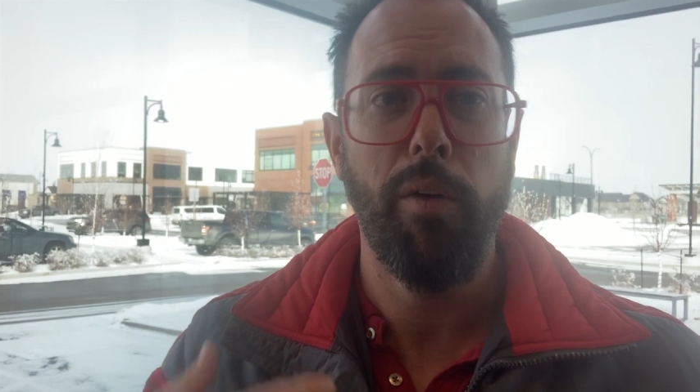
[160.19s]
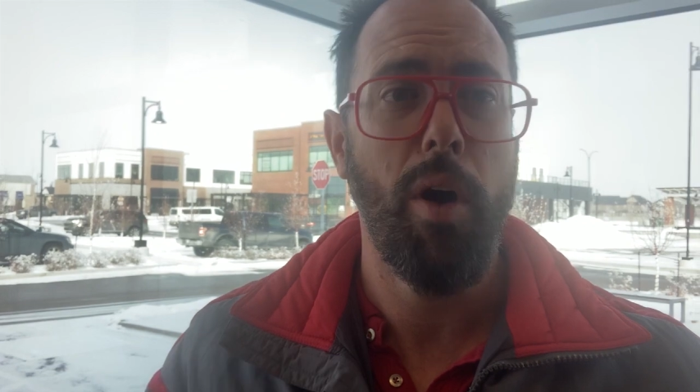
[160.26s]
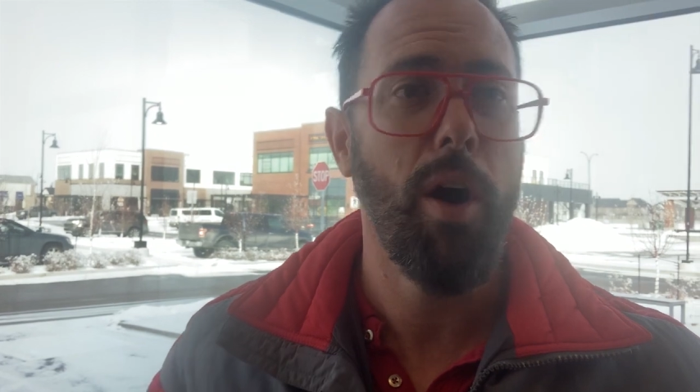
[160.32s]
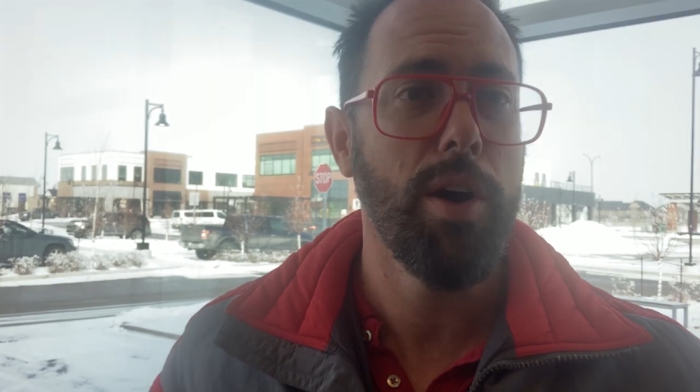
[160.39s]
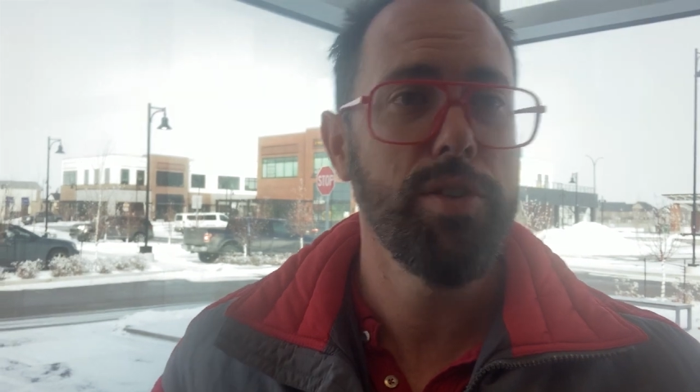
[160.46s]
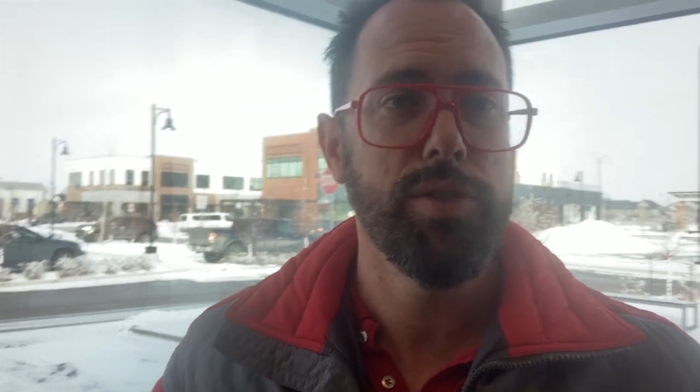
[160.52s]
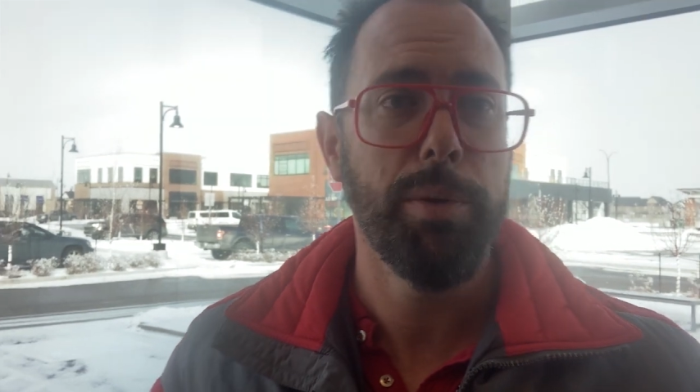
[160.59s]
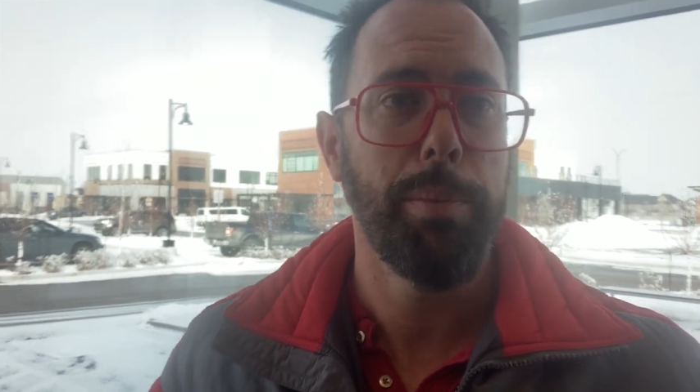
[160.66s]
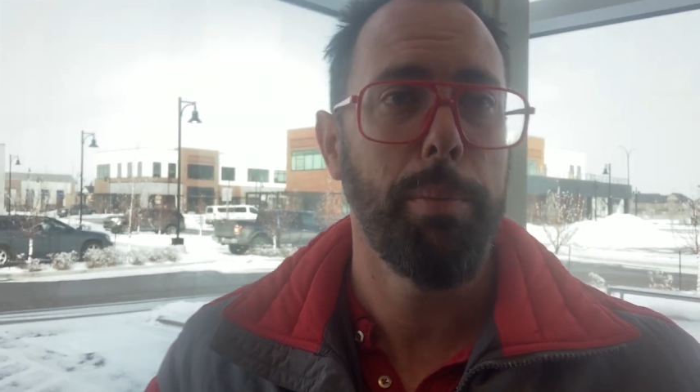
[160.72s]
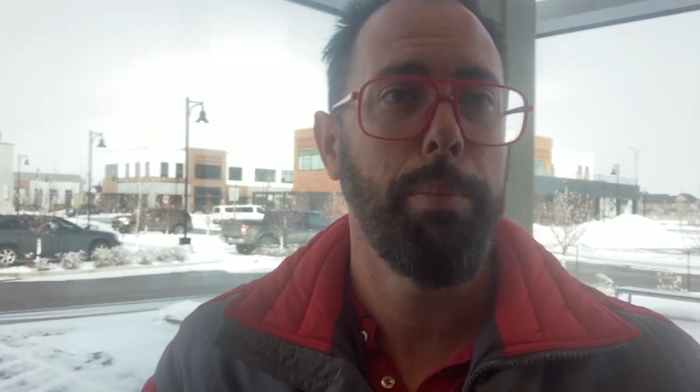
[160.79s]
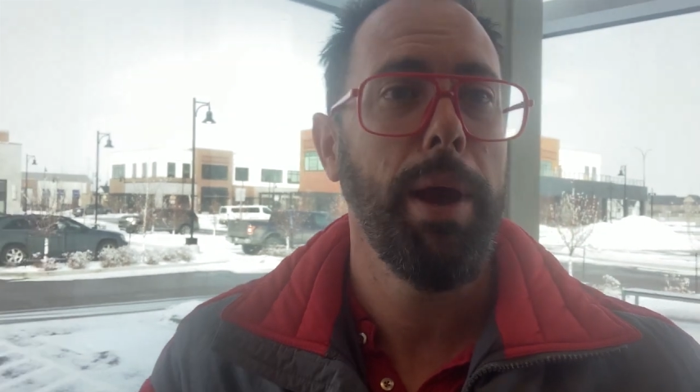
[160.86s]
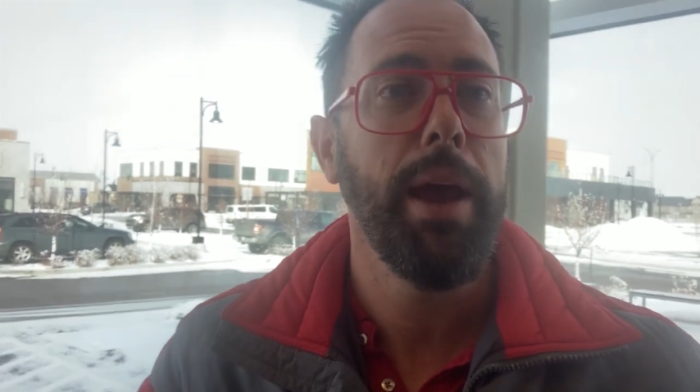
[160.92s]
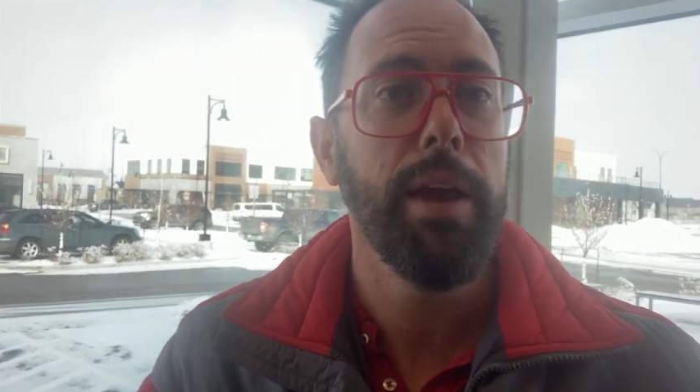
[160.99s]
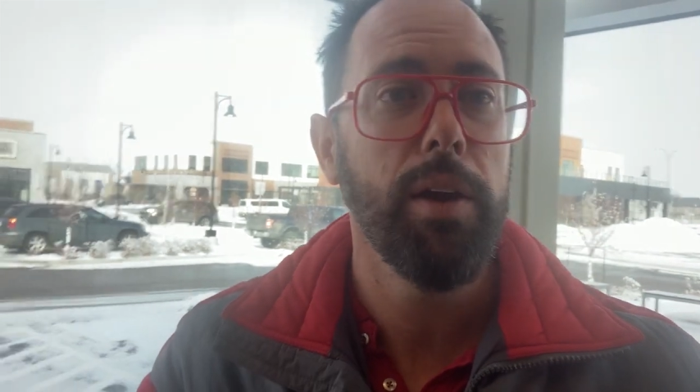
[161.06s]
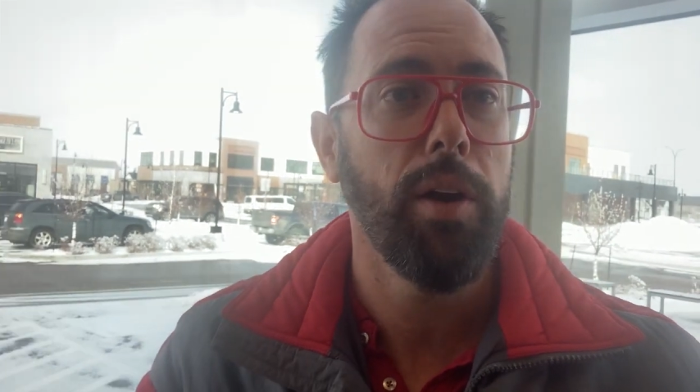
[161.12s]
hardship and
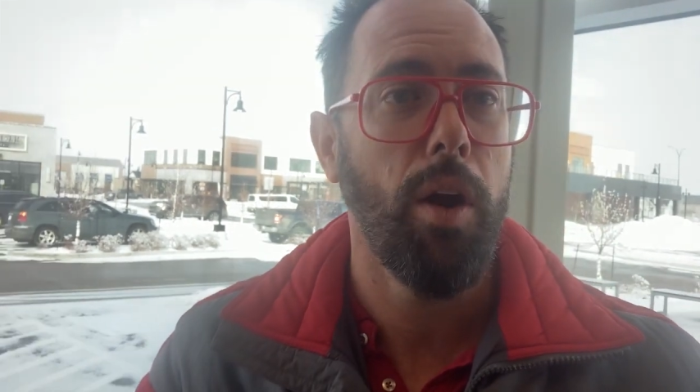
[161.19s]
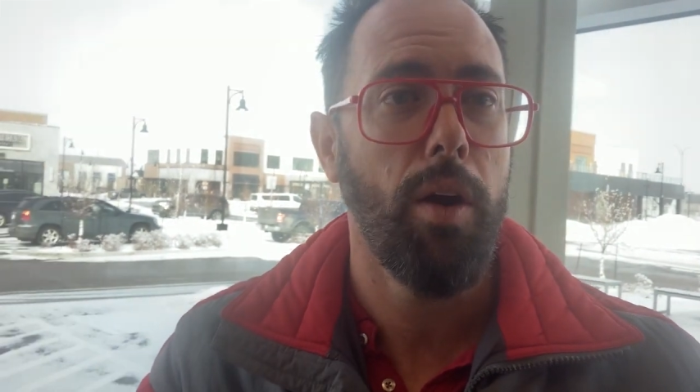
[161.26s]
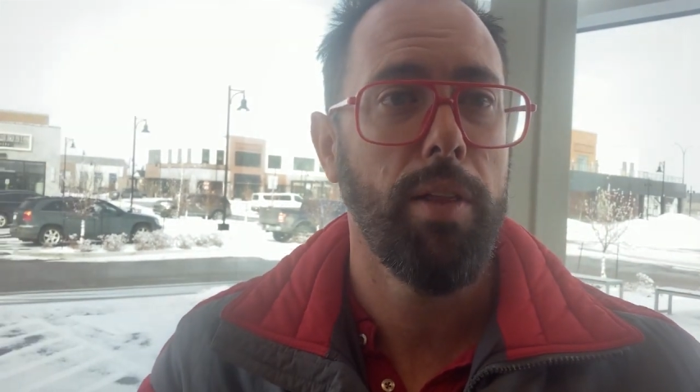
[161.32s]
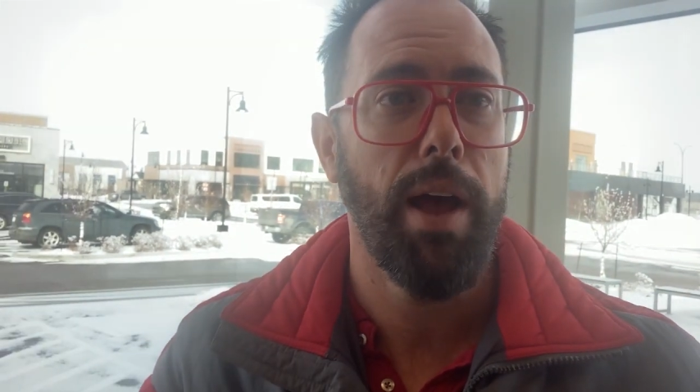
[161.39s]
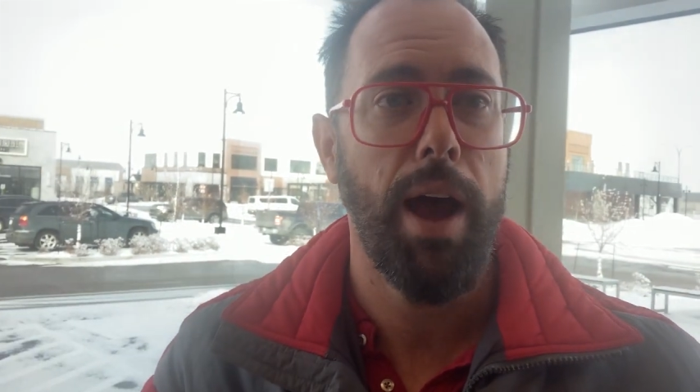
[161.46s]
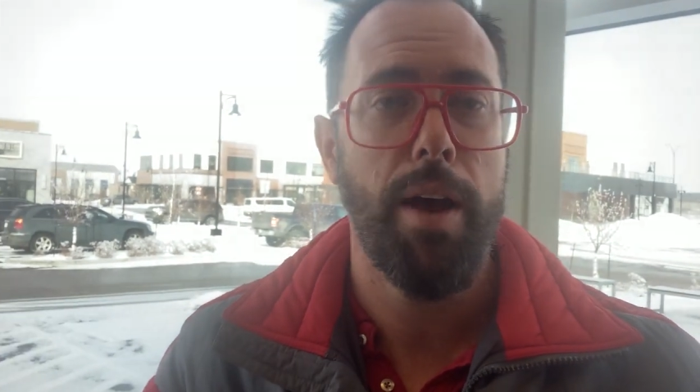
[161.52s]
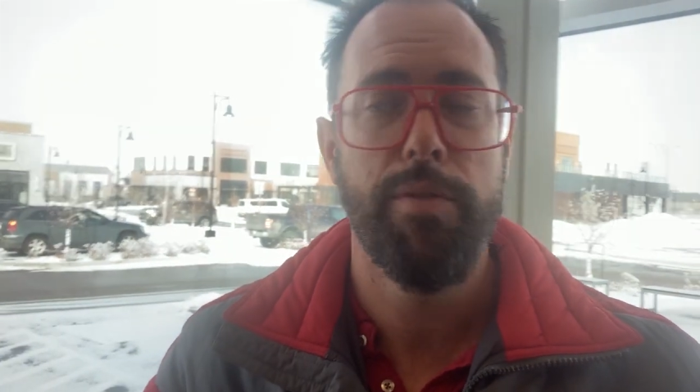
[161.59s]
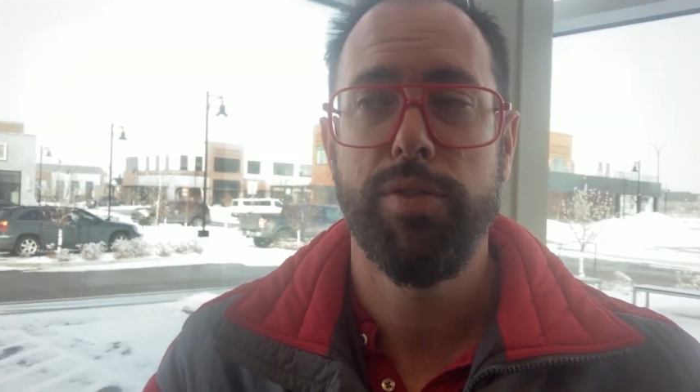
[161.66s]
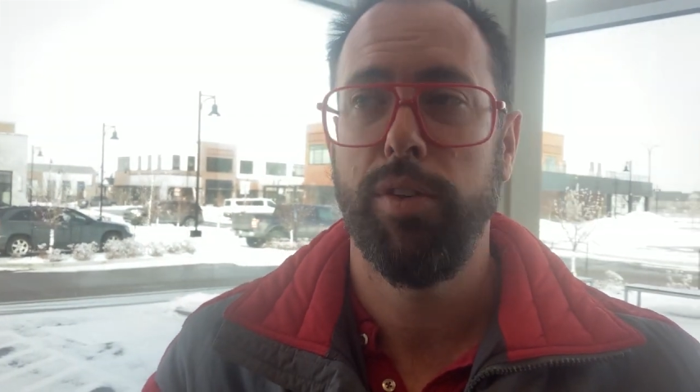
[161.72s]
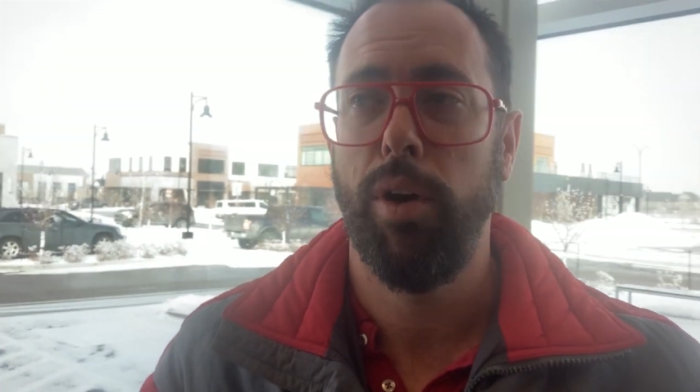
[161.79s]
pain in our lives,